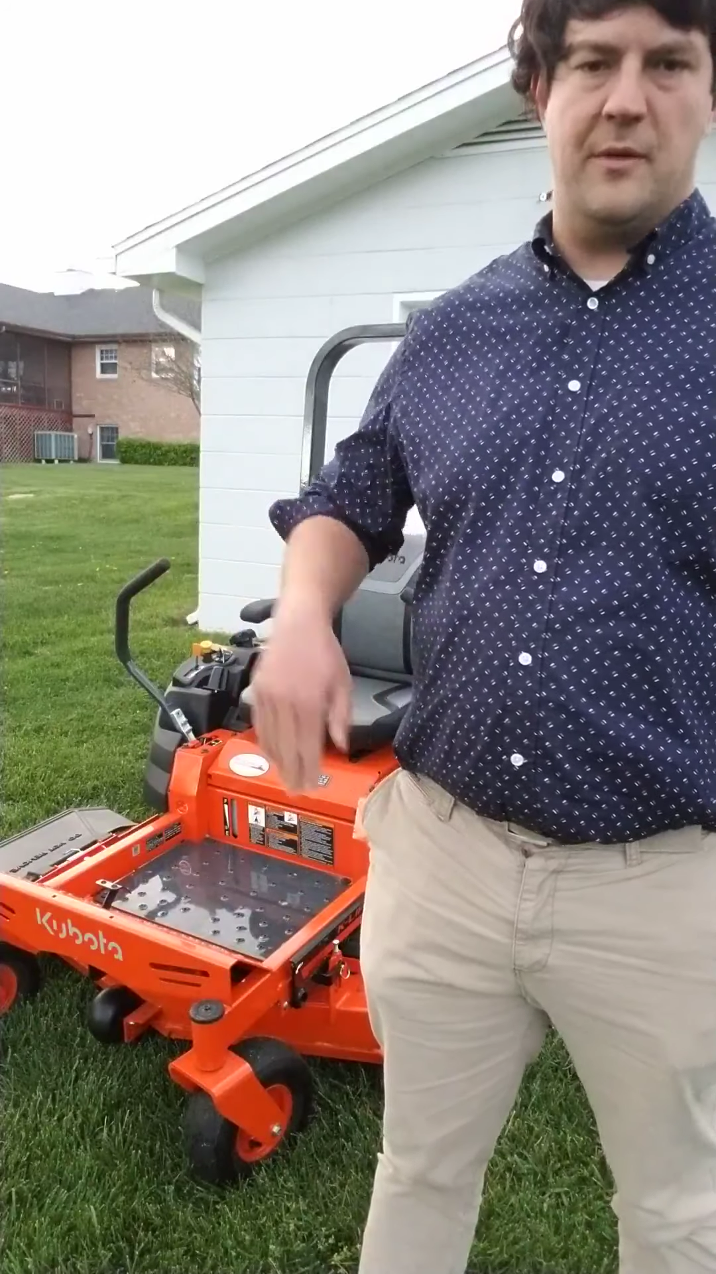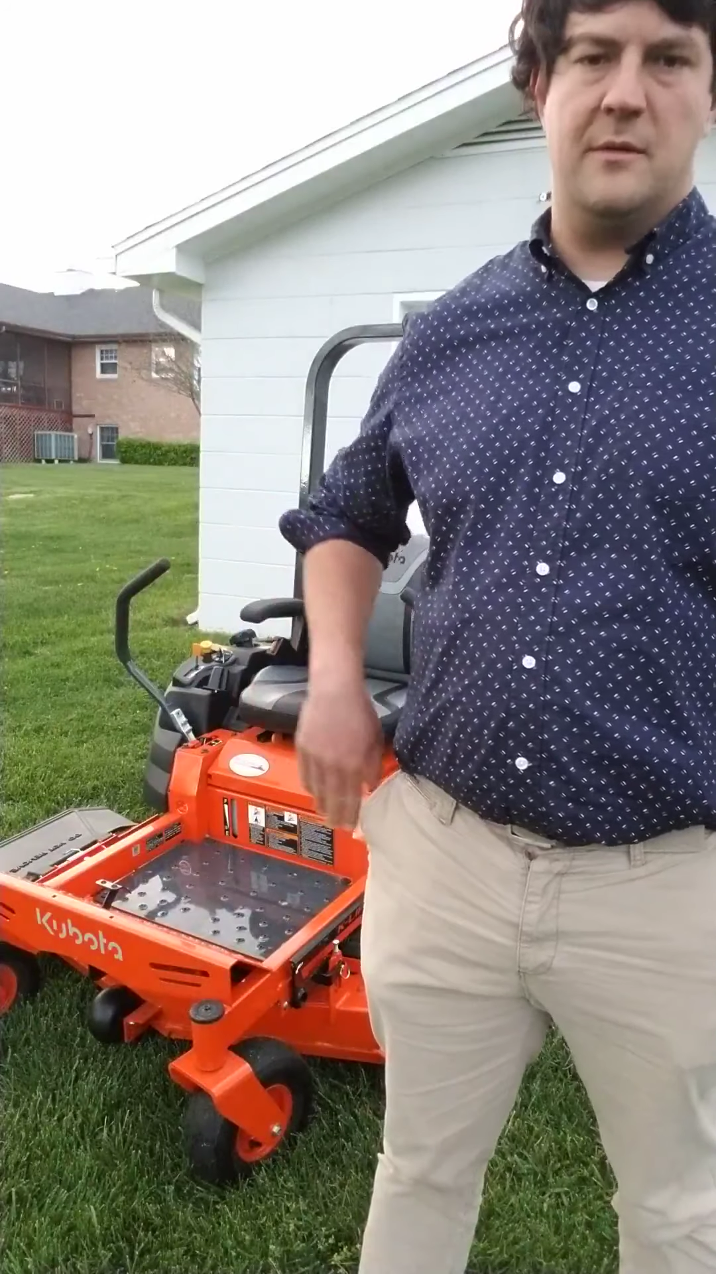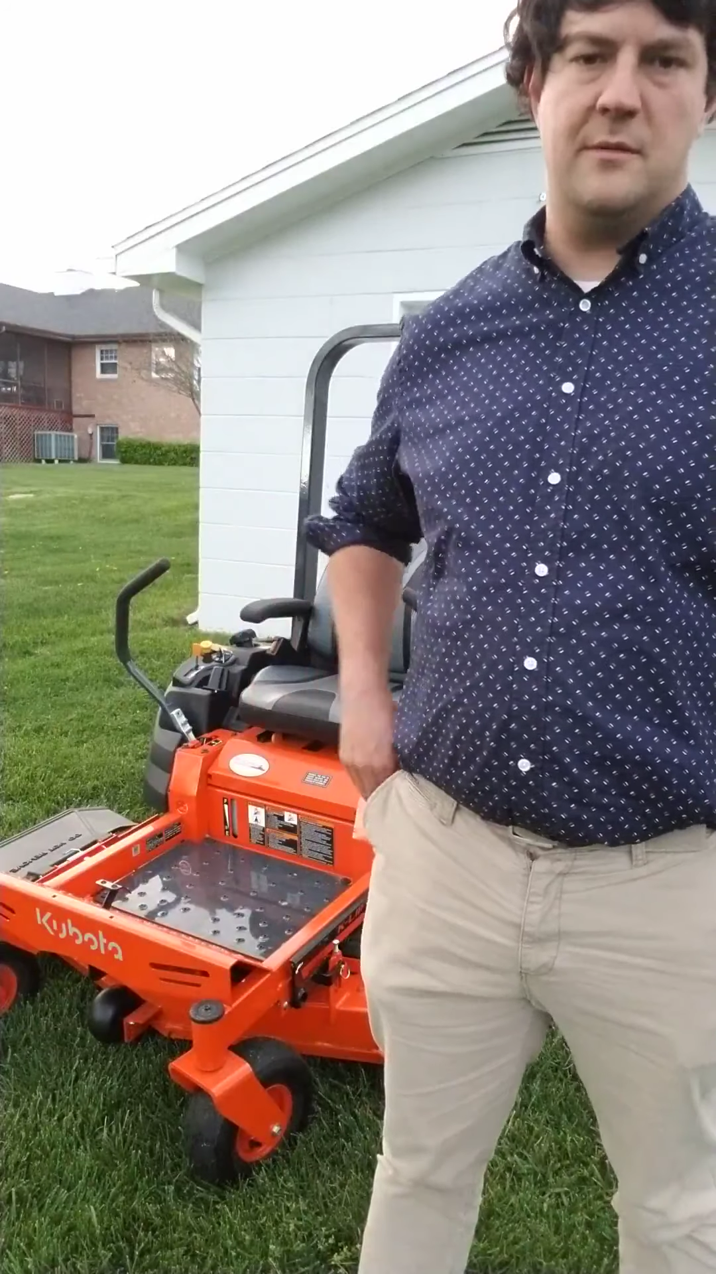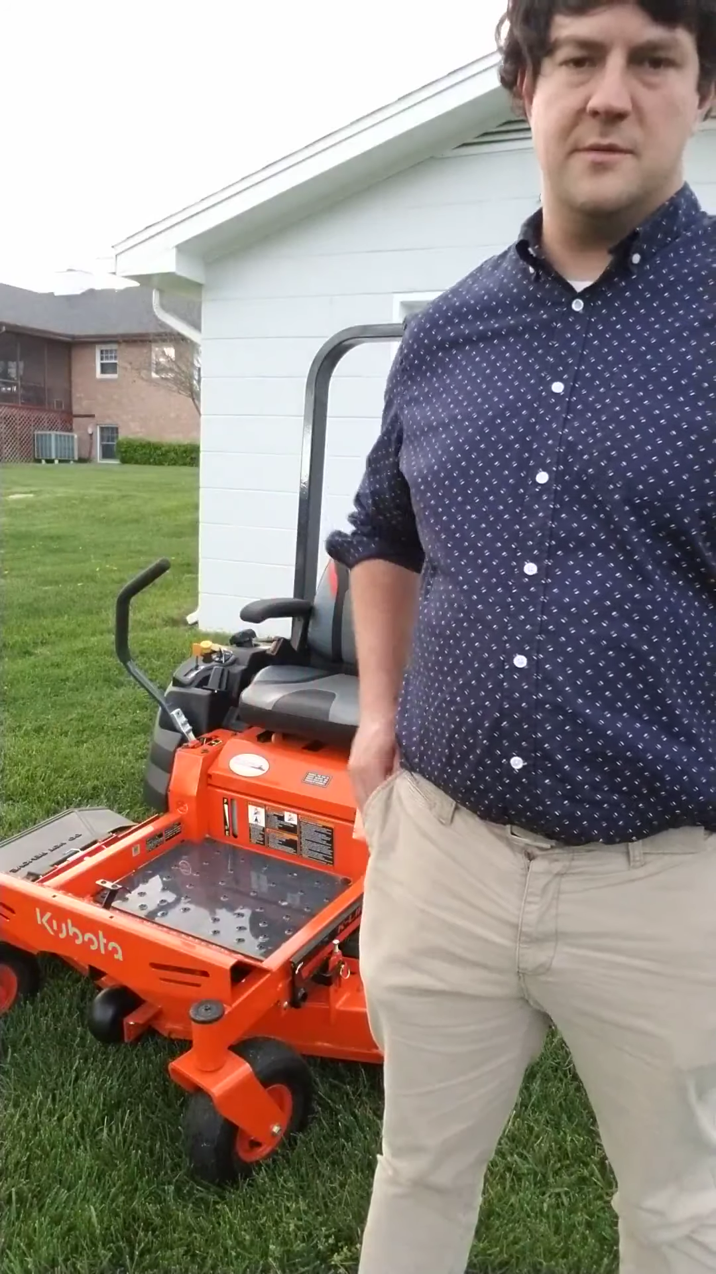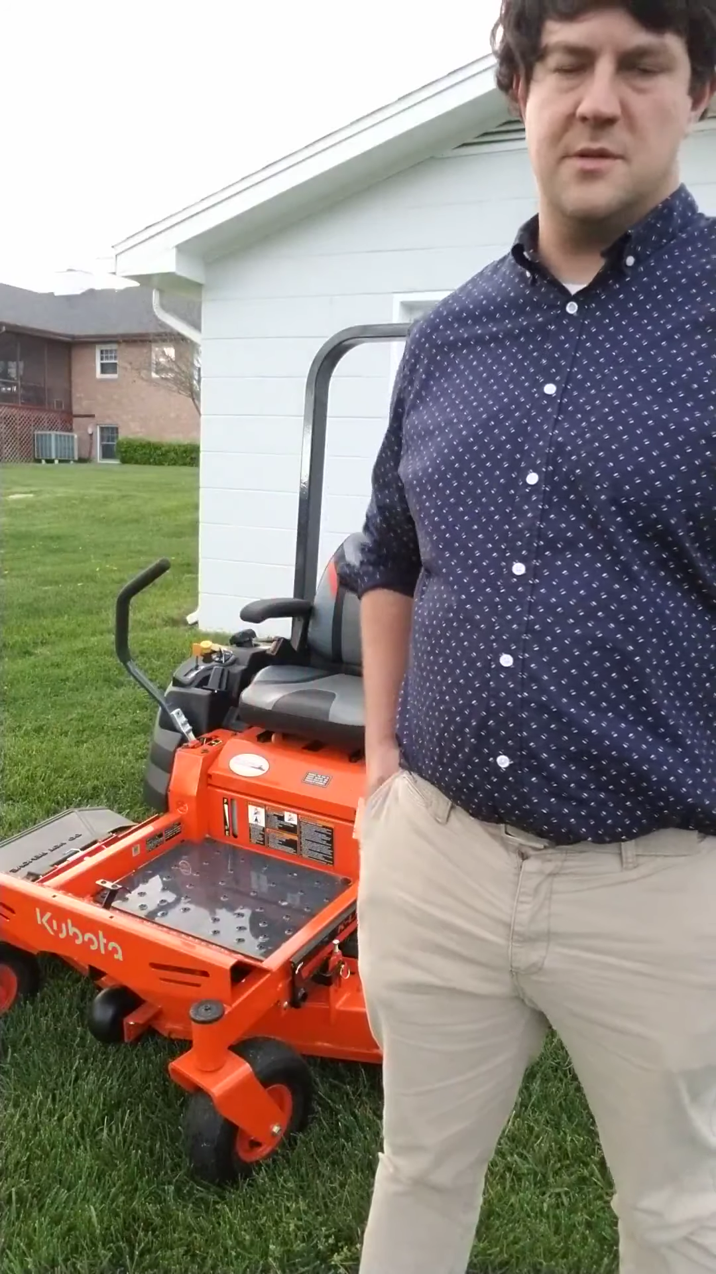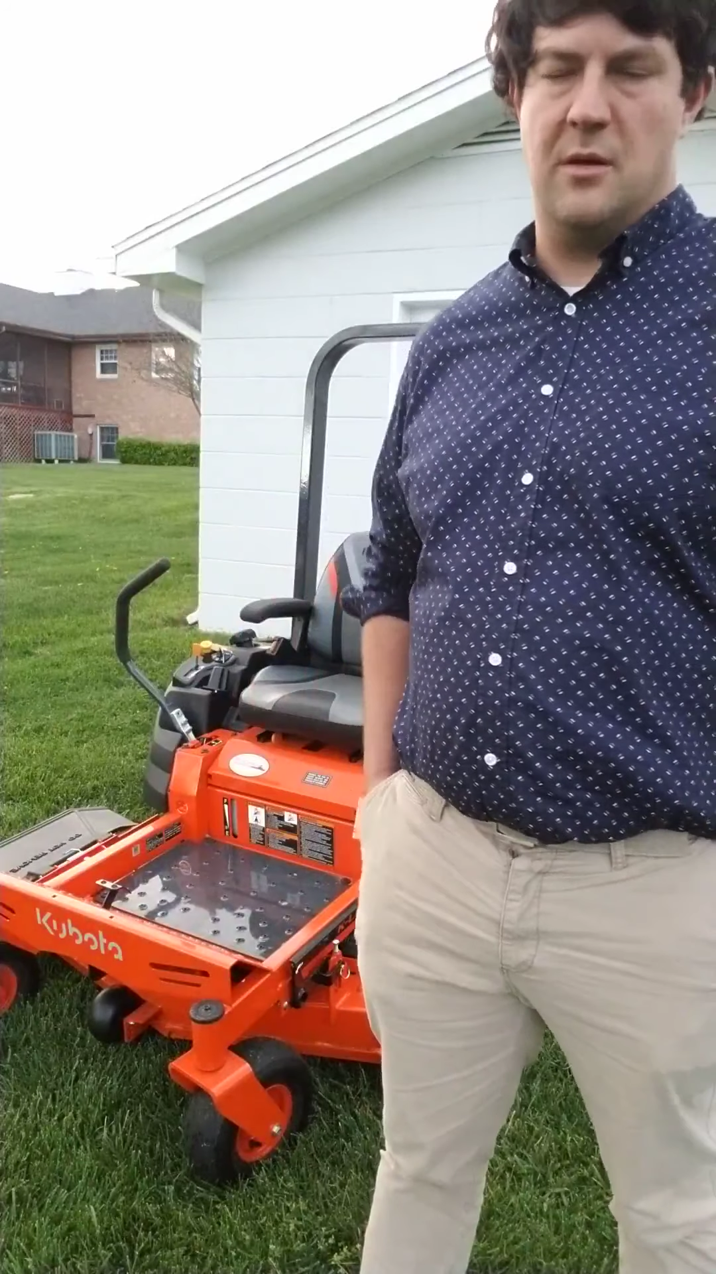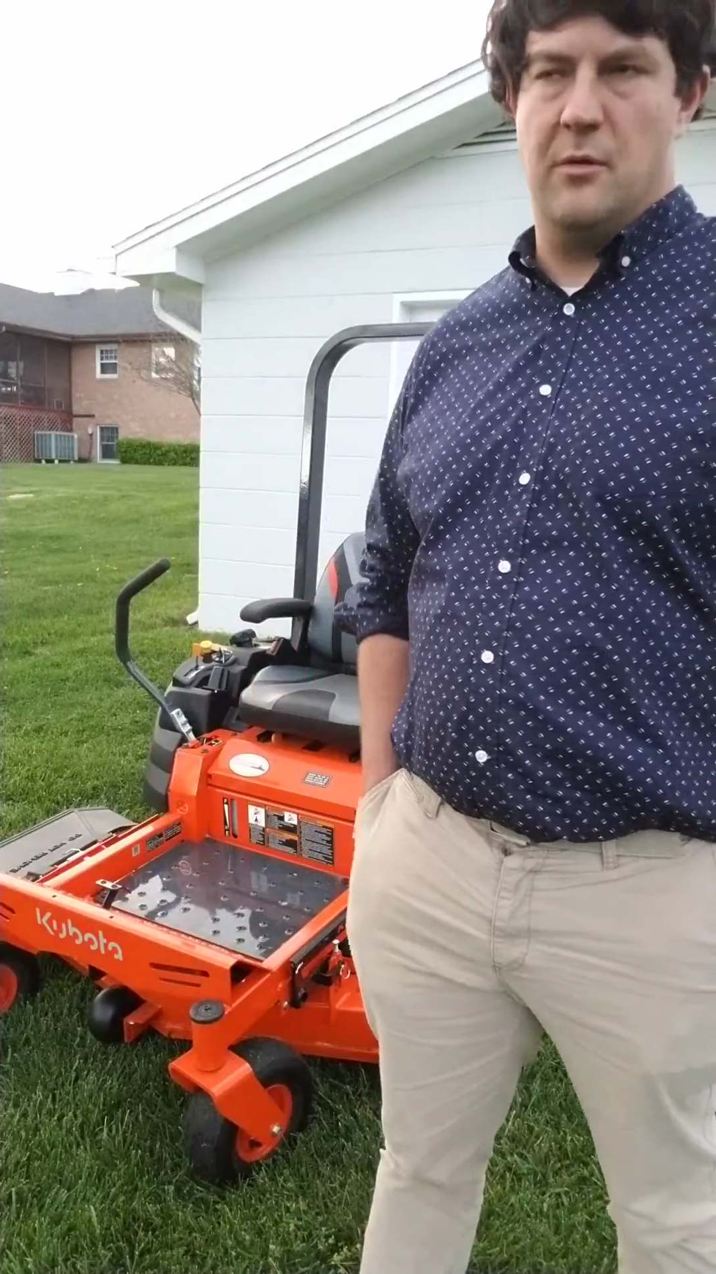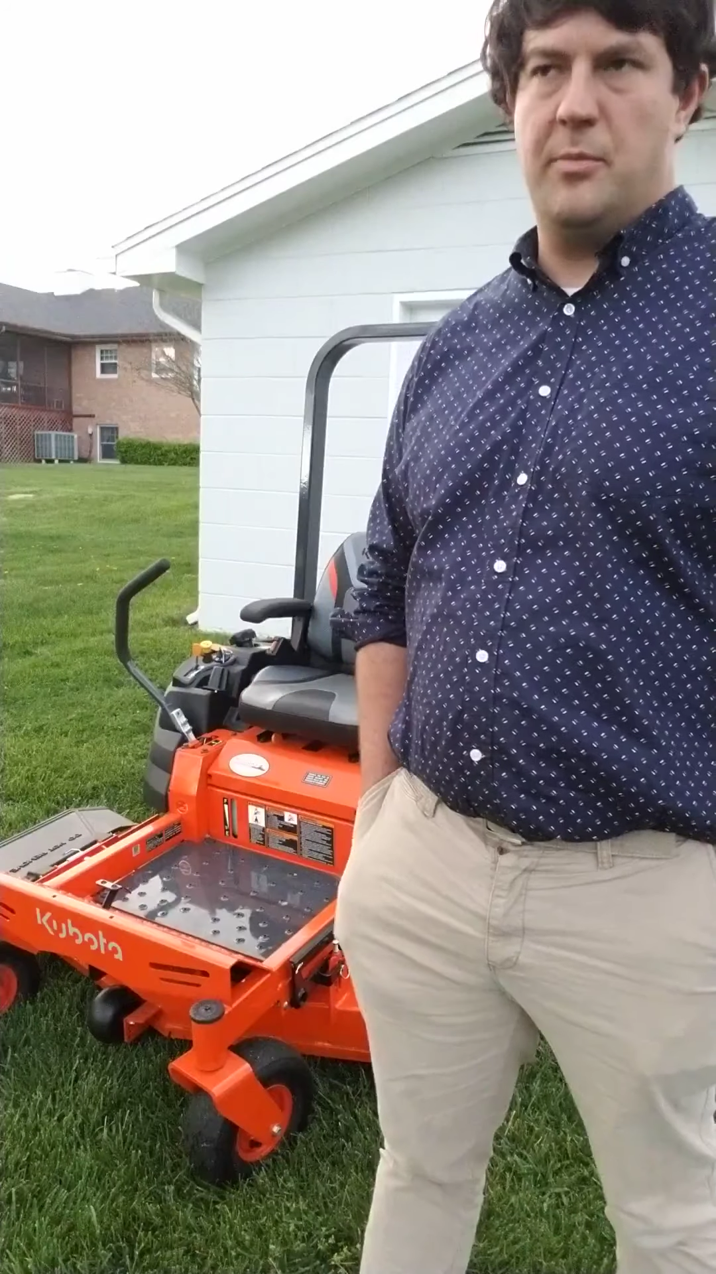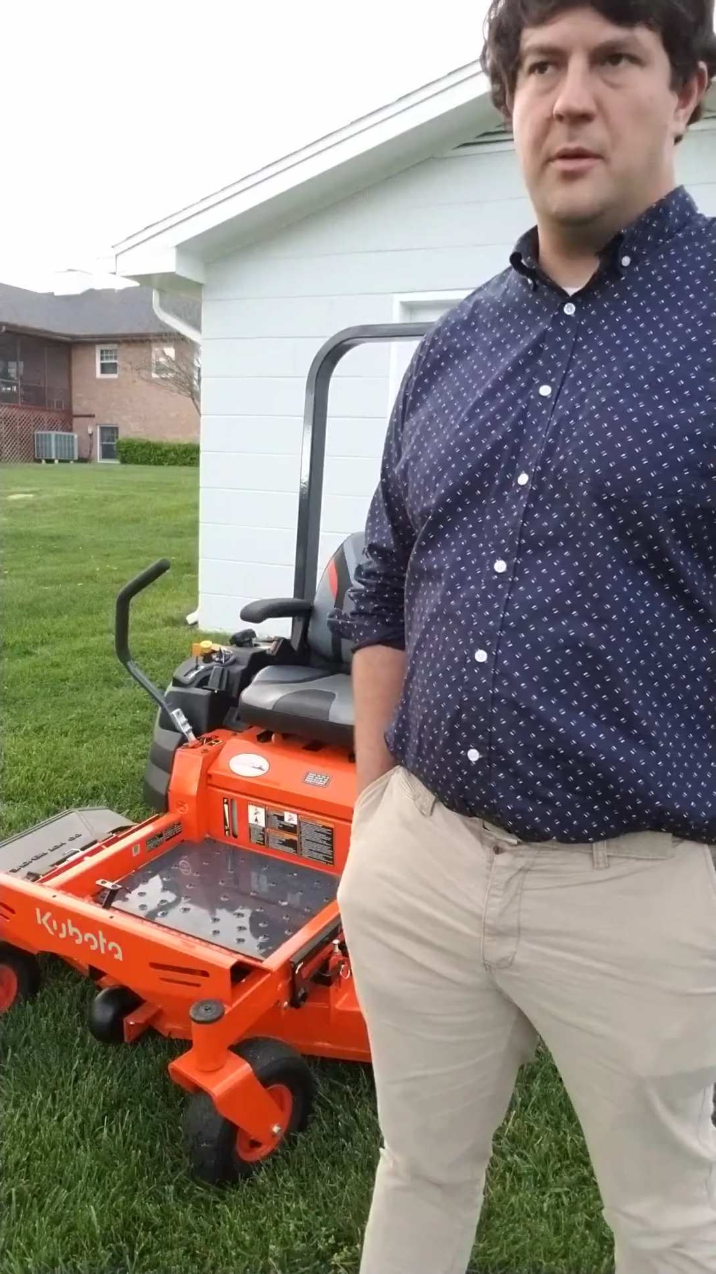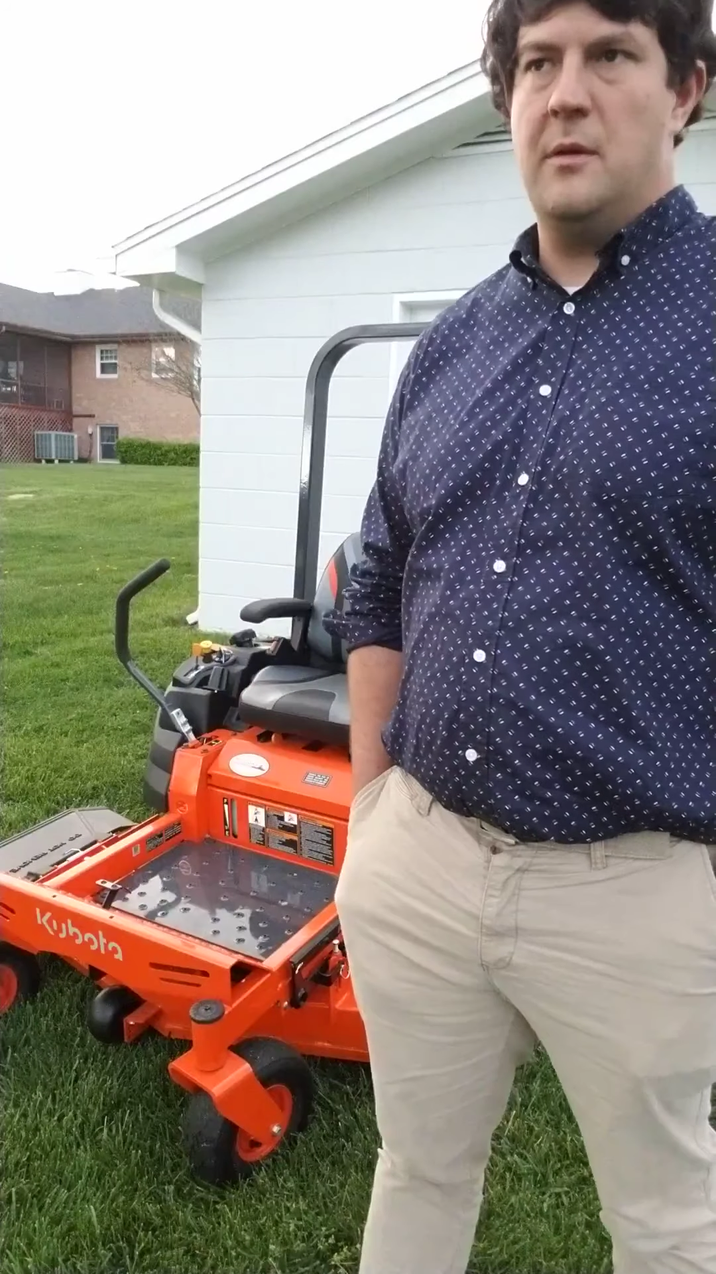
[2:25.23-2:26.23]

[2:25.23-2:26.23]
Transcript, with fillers: a slope,